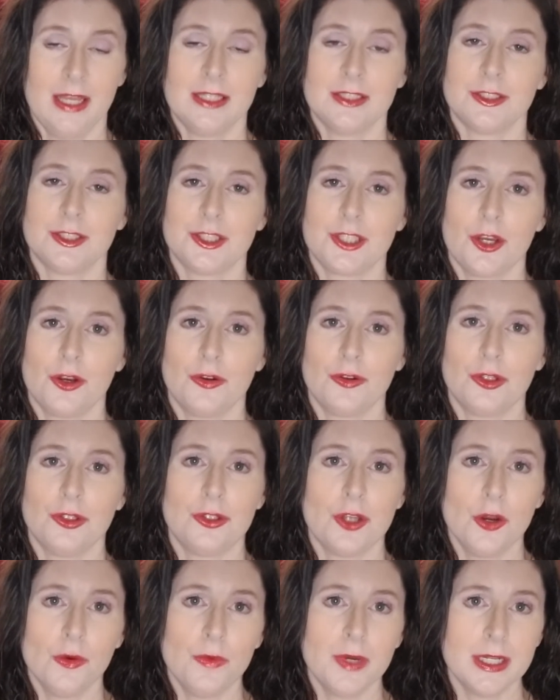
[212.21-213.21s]
So you
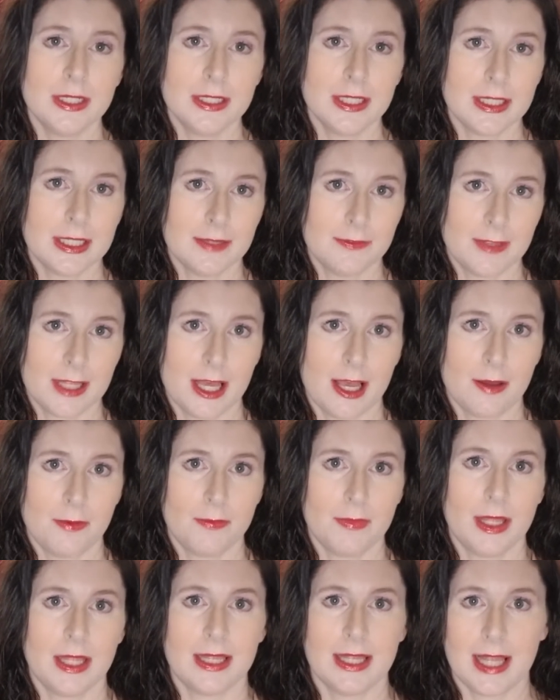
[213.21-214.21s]
don't want to give
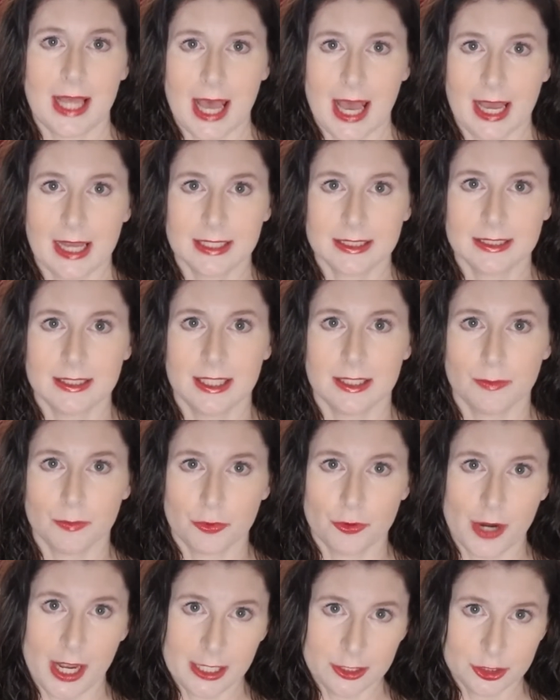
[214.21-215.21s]
them that
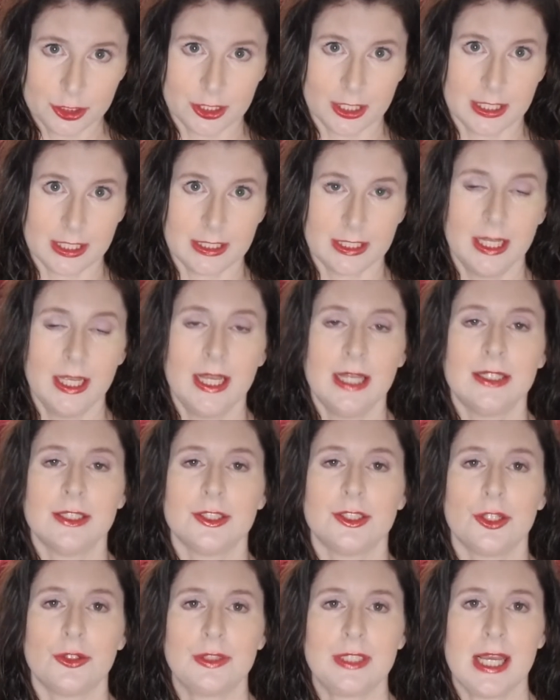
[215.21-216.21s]
impression.
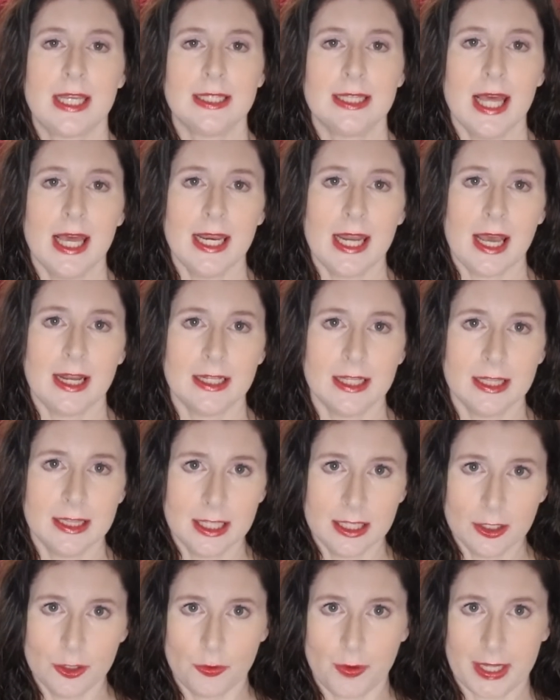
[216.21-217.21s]
So take that out of the
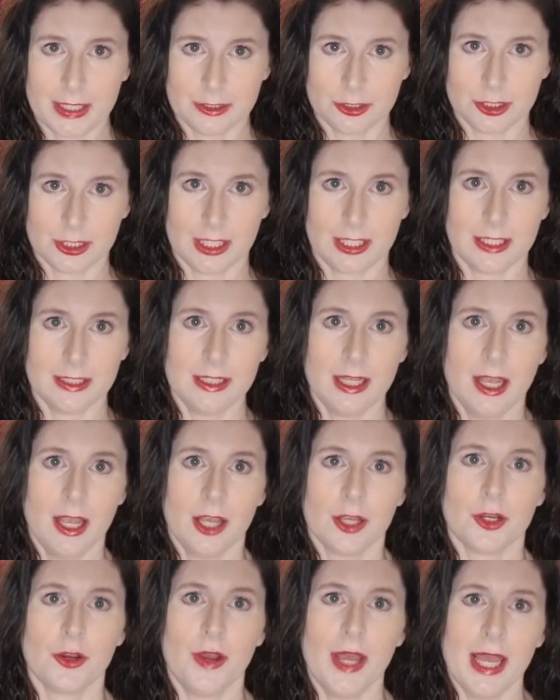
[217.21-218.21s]
equation.
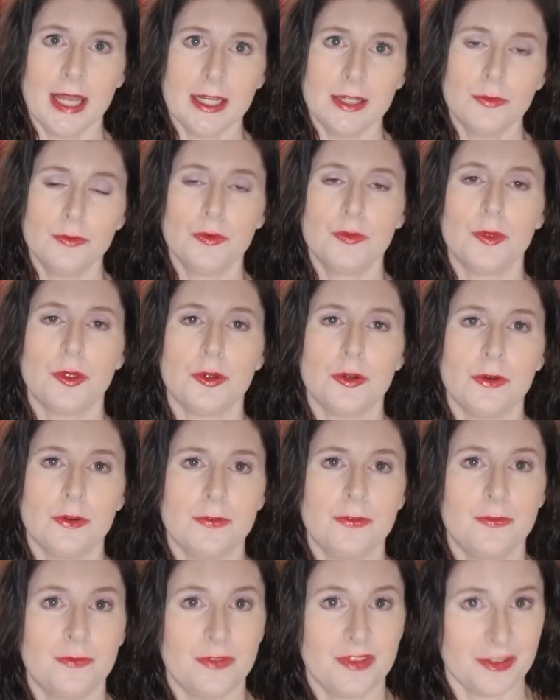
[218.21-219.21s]
Go ahead and
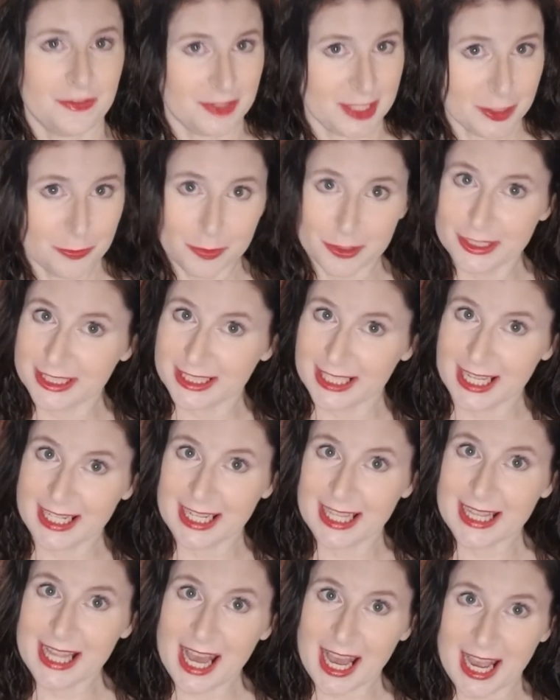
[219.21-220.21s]
remove 50%
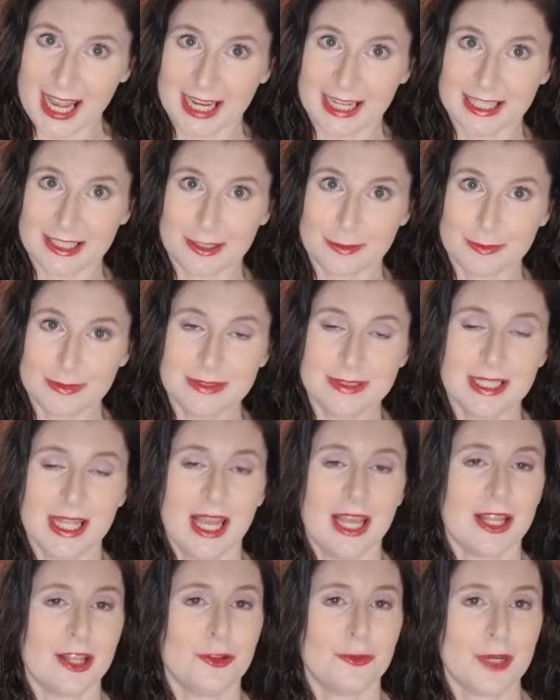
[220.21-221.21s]
of the items.
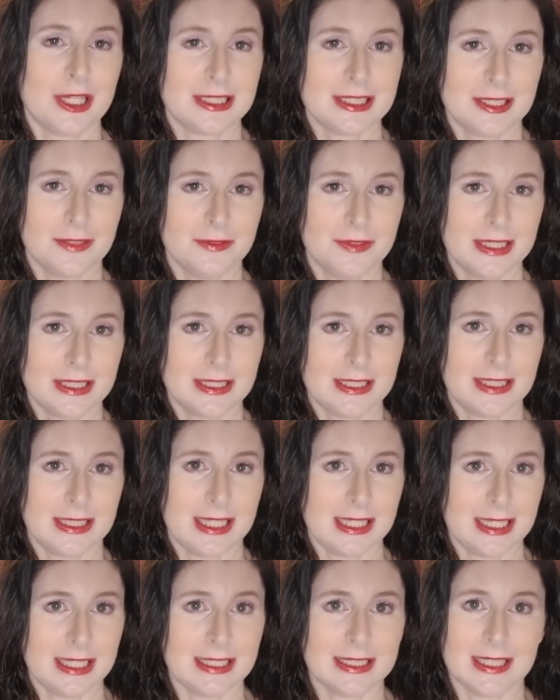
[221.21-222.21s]
The rest of it's
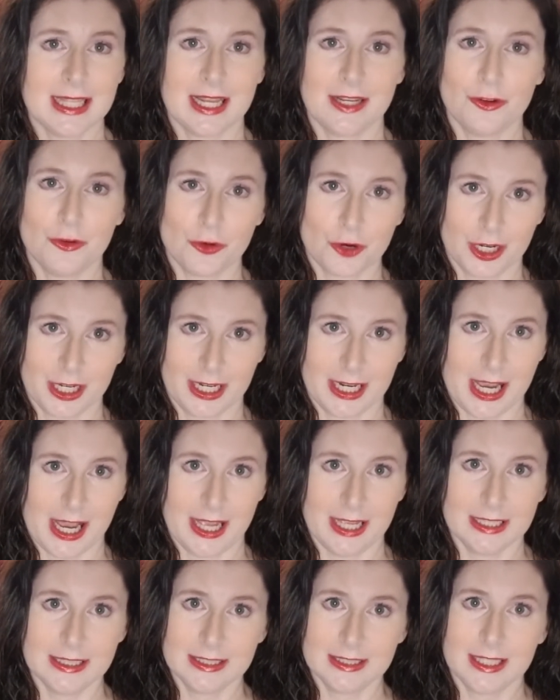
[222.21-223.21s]
neat and
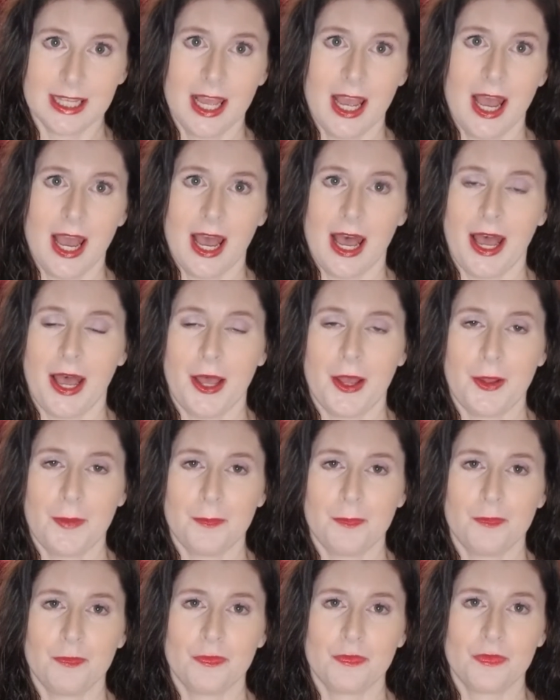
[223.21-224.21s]
organized.
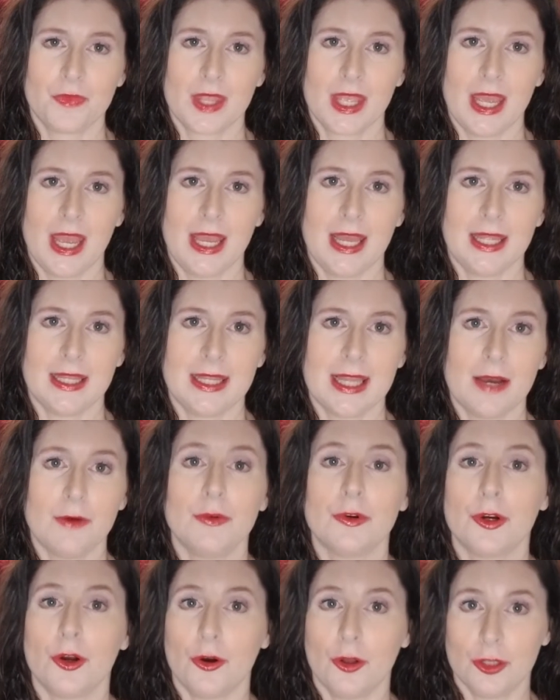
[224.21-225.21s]
And that
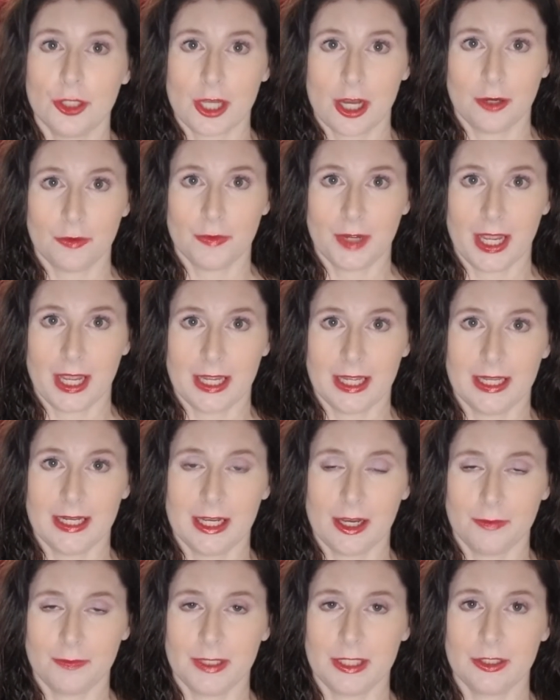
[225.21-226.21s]
will go a long way in
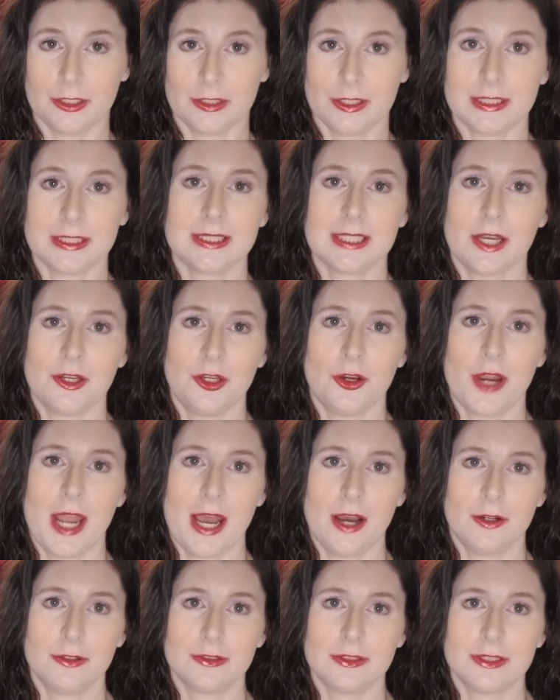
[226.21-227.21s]
helping you to sell your
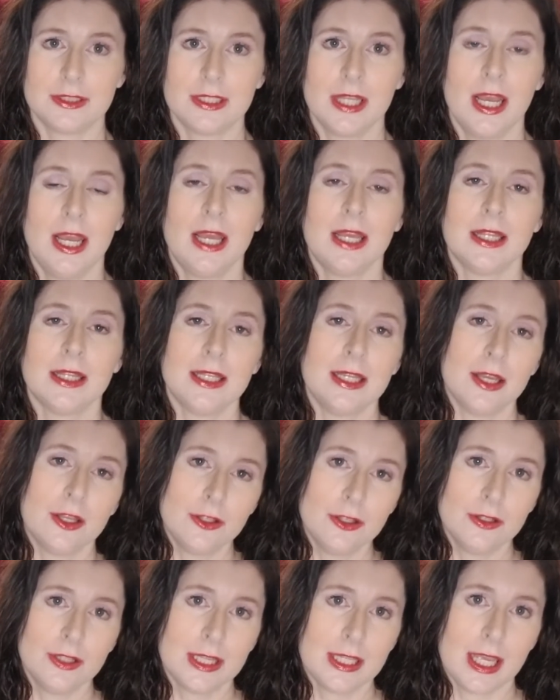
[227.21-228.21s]
house. The
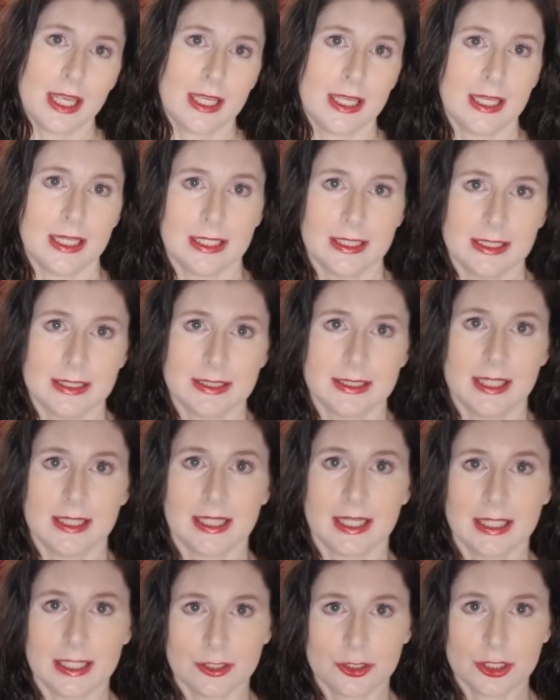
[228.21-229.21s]
other thing is in
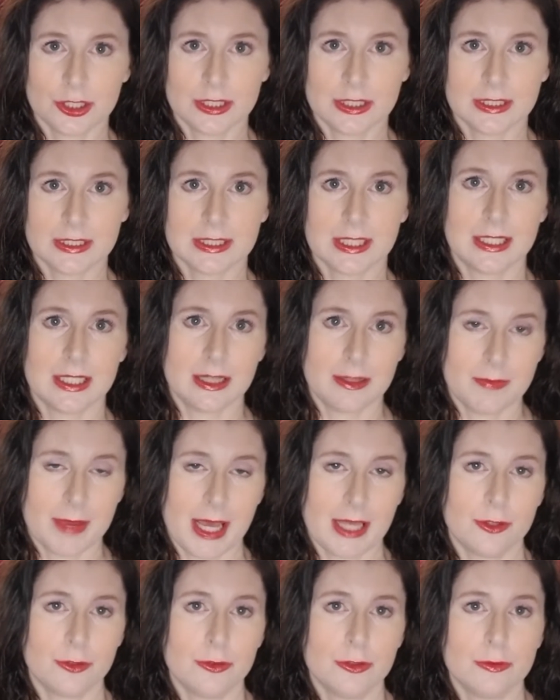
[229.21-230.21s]
the kitchens and in the
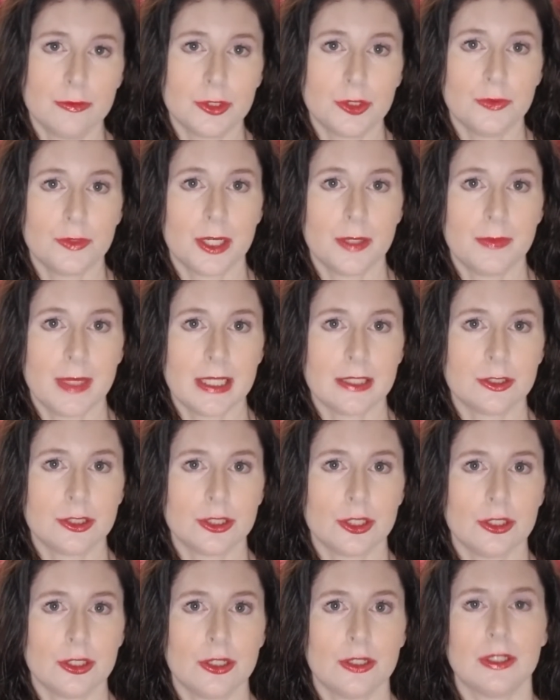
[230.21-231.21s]
bathrooms, you want to make
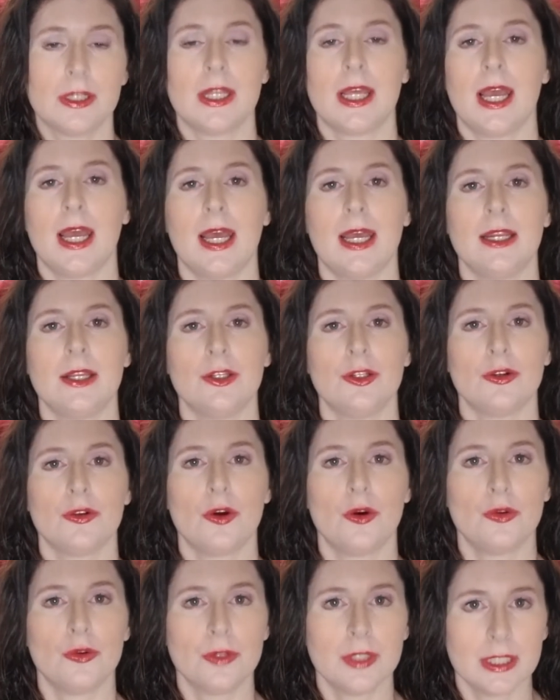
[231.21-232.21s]
sure that you
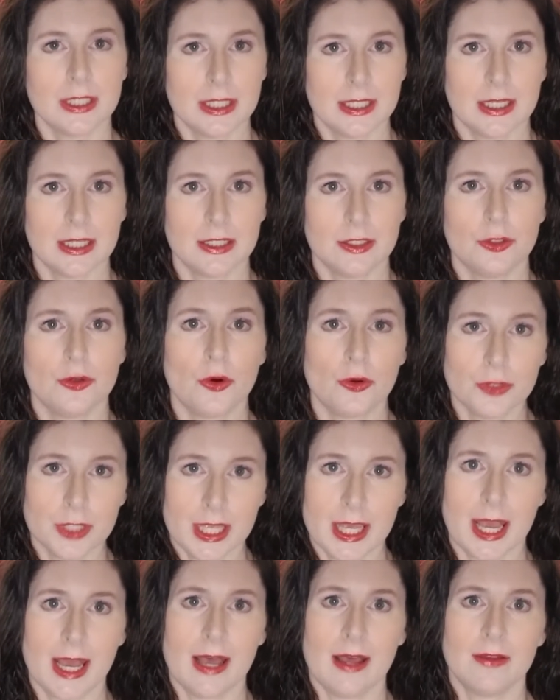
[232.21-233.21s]
only
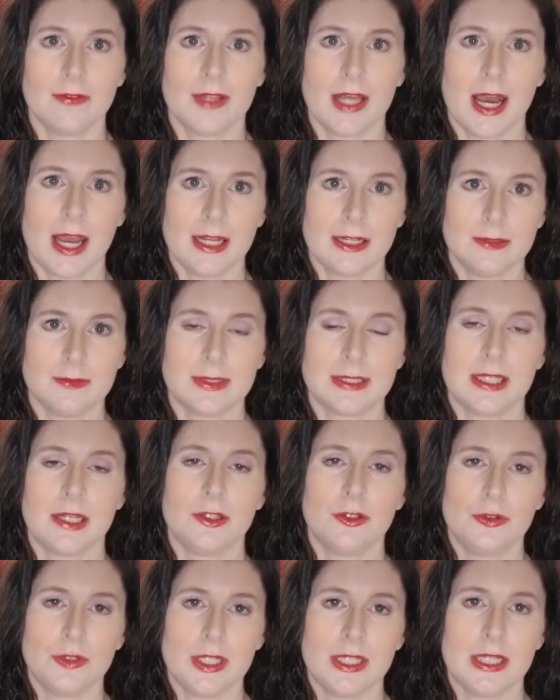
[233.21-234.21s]
have the items that
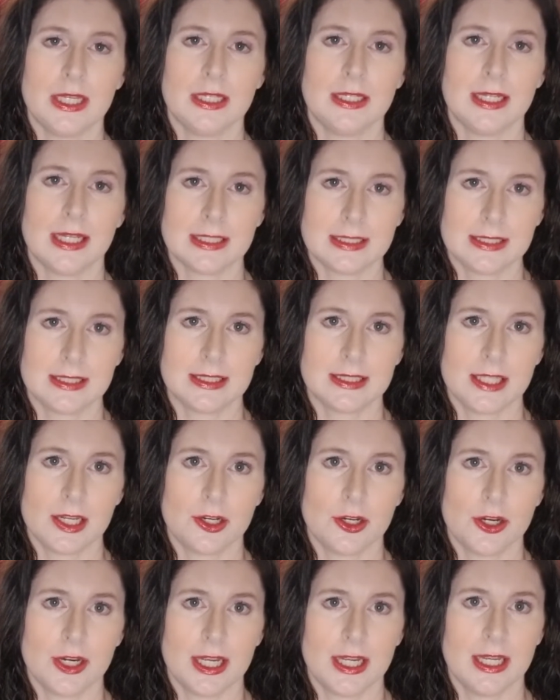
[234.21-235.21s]
you need
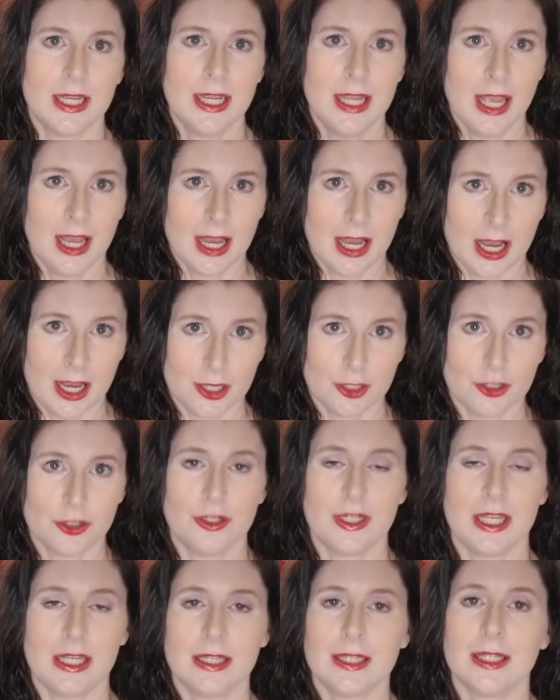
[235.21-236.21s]
necessary
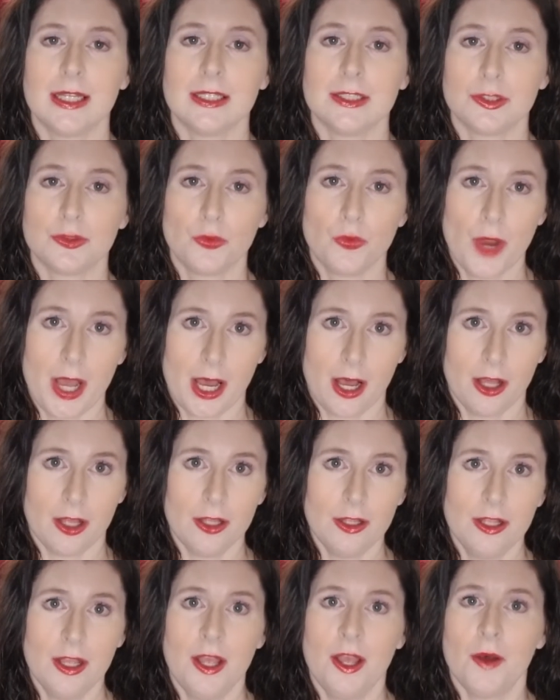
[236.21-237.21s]
underneath as
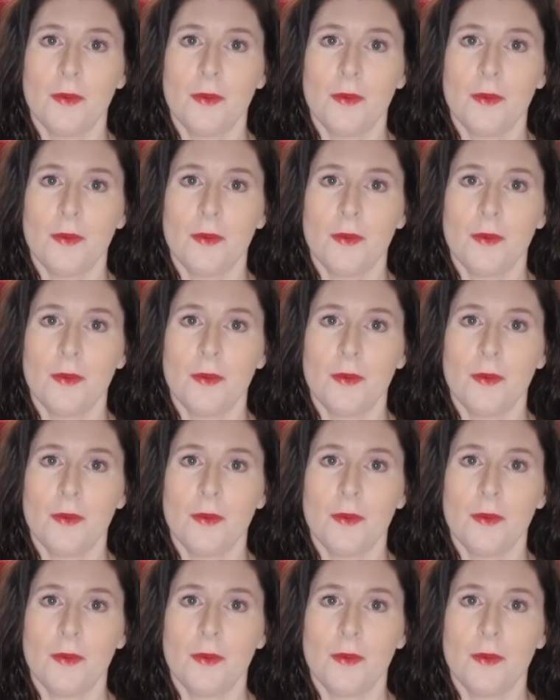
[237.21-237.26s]
well.